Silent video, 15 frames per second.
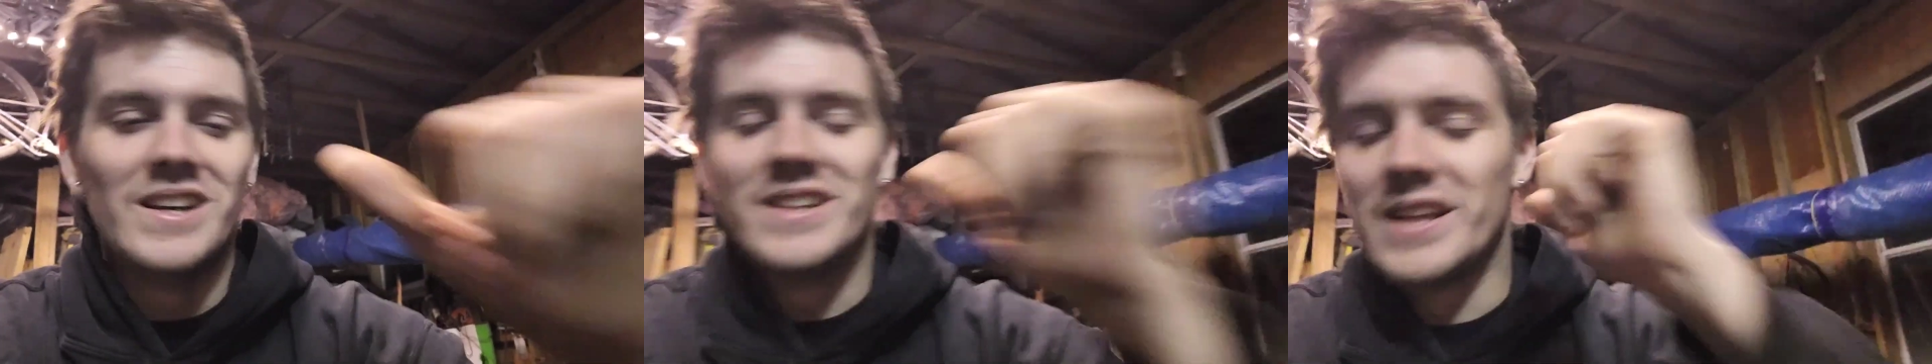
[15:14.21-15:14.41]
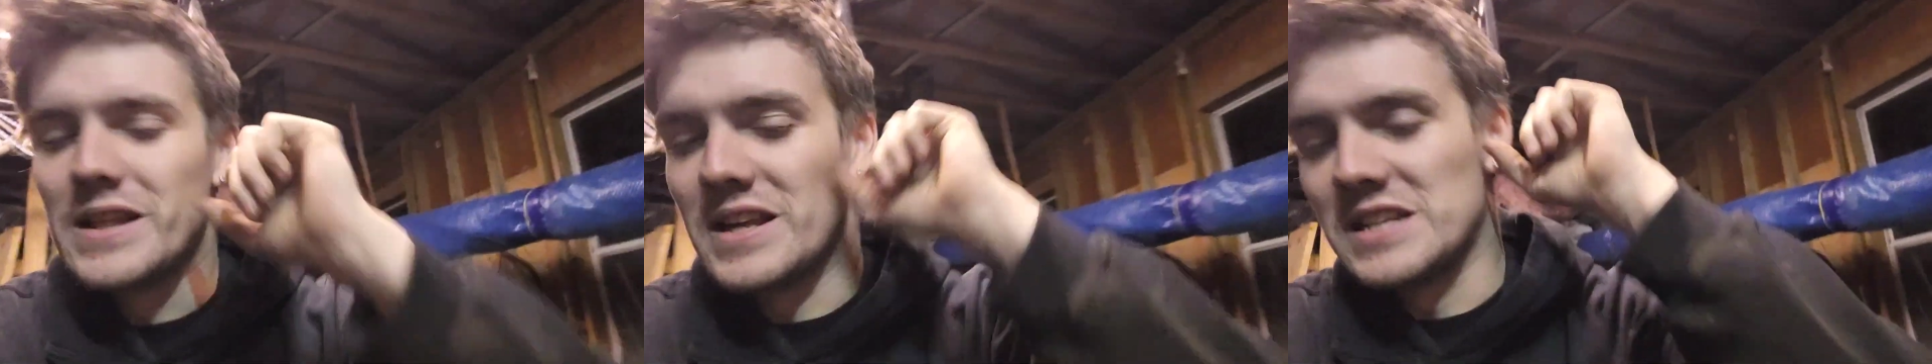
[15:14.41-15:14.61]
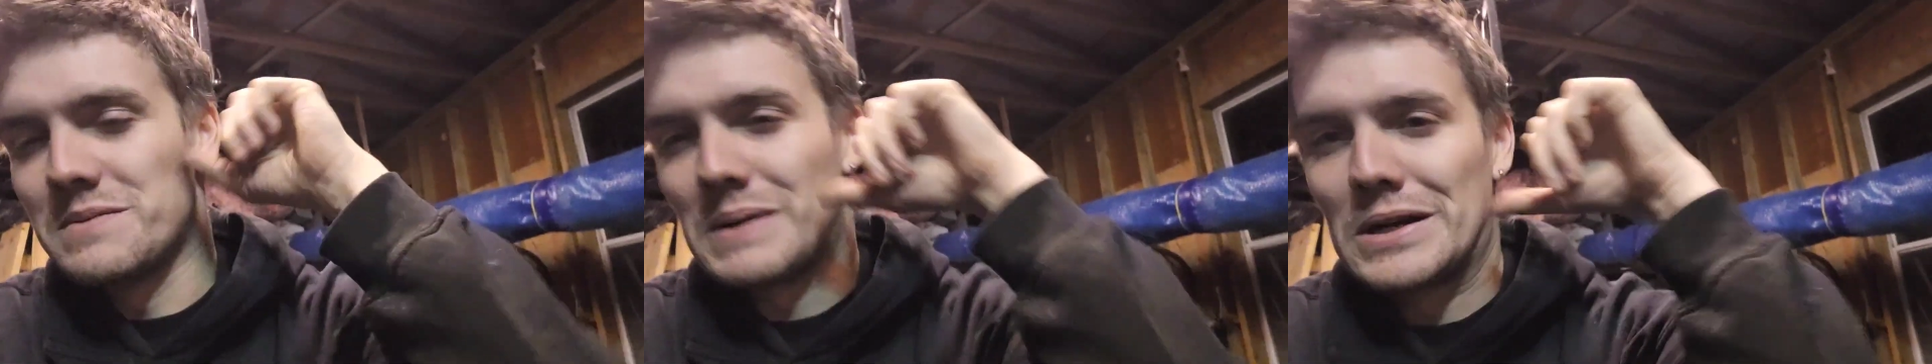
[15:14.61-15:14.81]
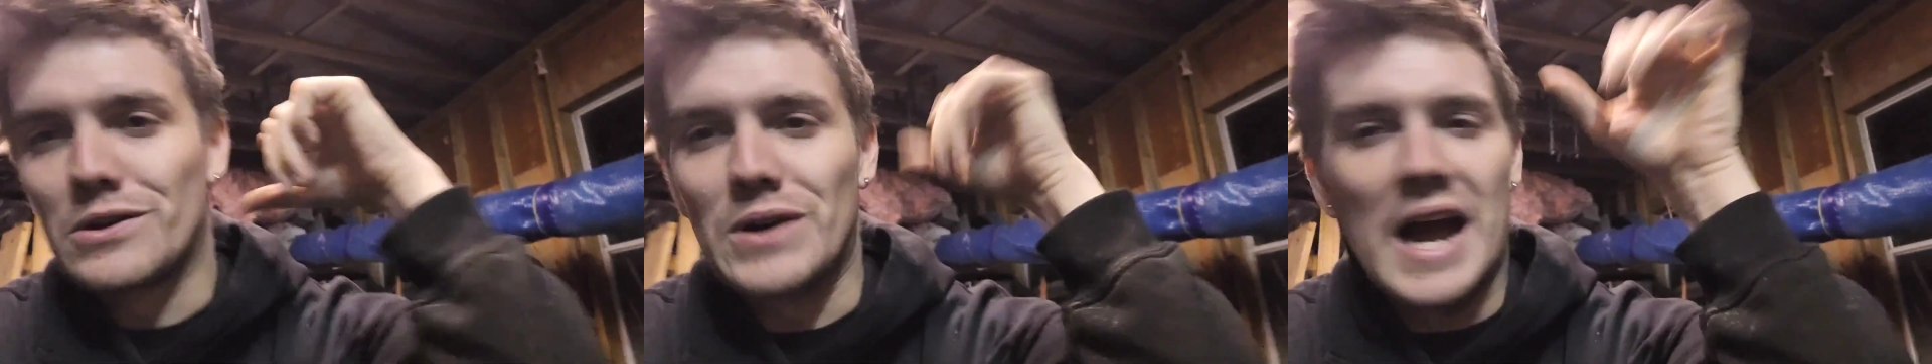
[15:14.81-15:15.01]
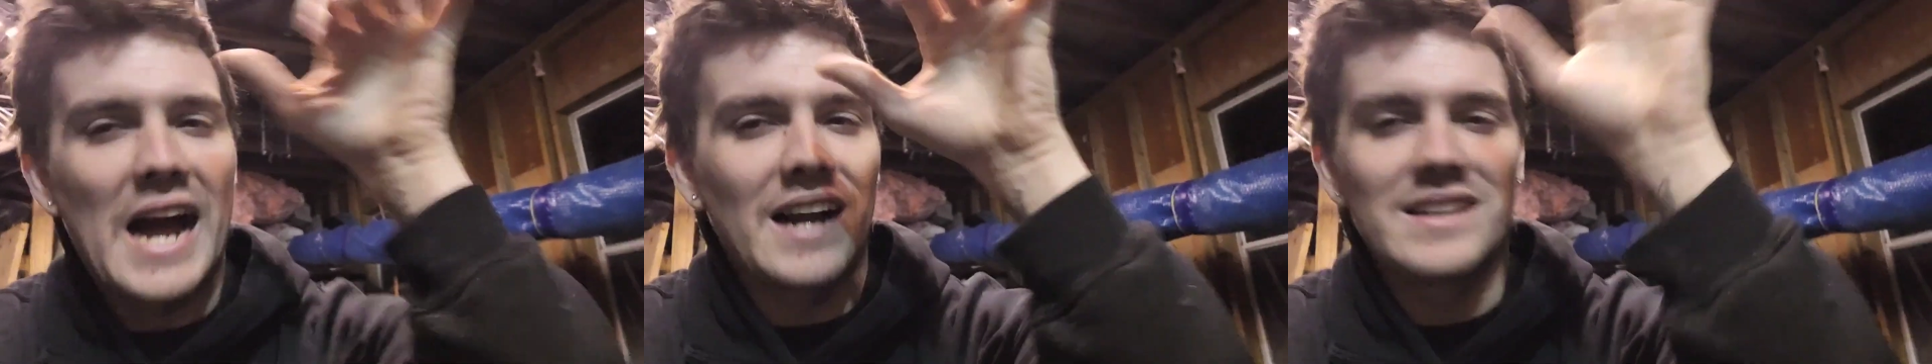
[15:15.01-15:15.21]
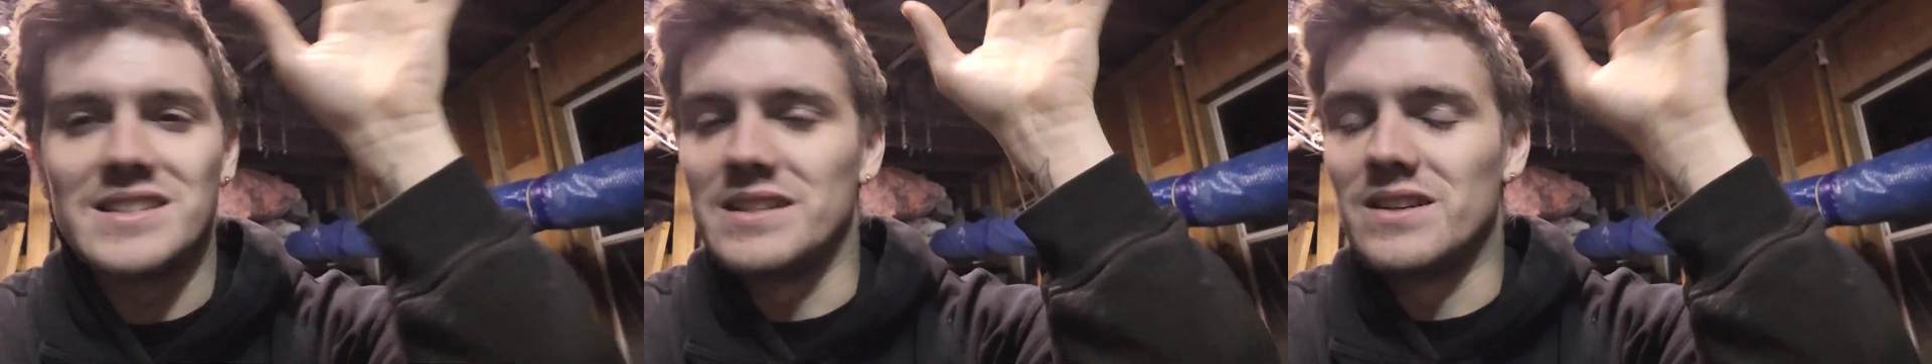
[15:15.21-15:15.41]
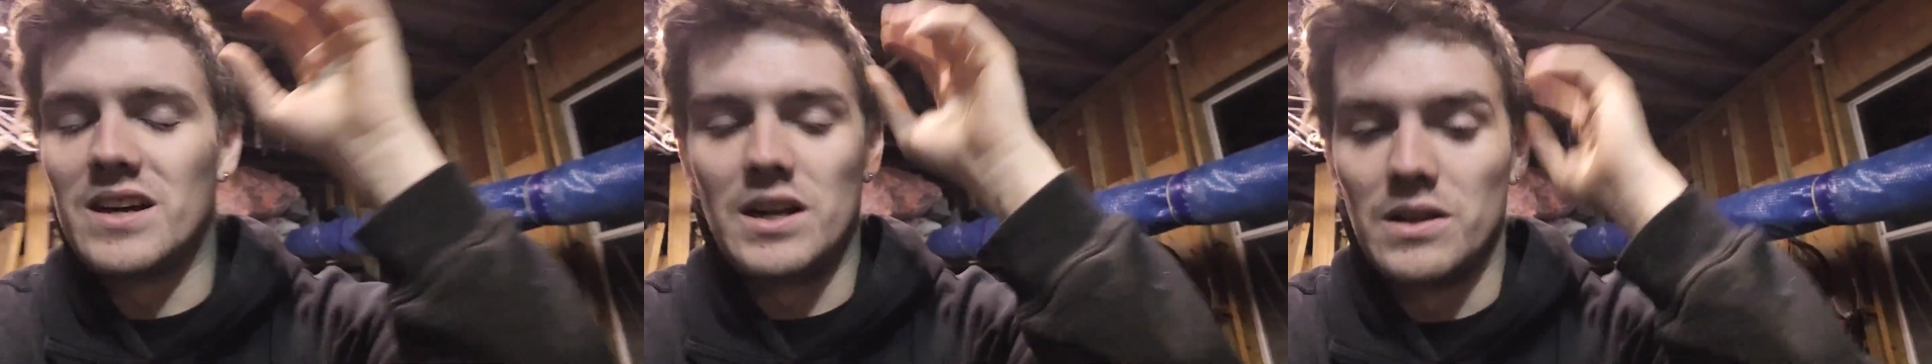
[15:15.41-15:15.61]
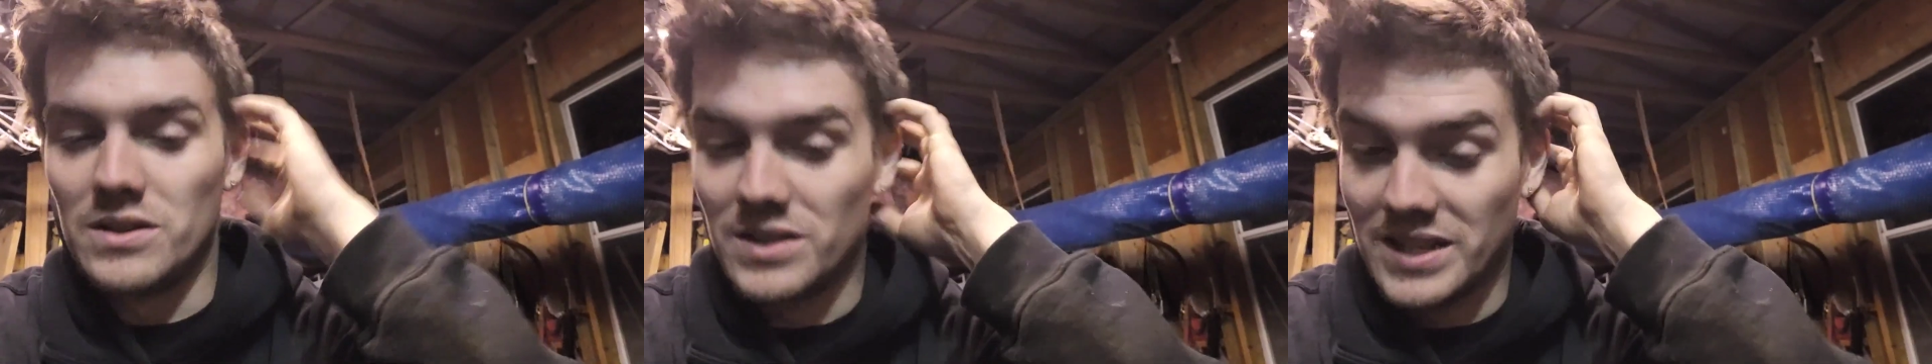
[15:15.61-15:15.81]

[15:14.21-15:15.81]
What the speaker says: The thing's been cracked and all,